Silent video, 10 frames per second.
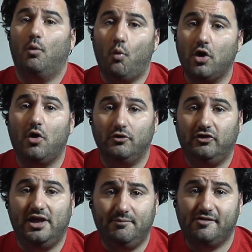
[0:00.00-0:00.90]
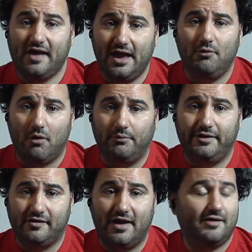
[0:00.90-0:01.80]
we're going to keep saying what we
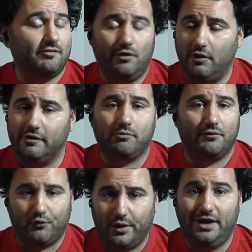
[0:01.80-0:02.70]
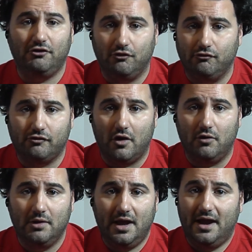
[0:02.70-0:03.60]
say as long as we're free to do
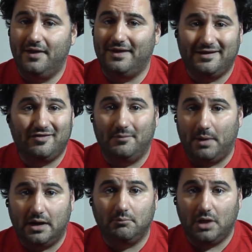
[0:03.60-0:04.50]
so, and that's the bottom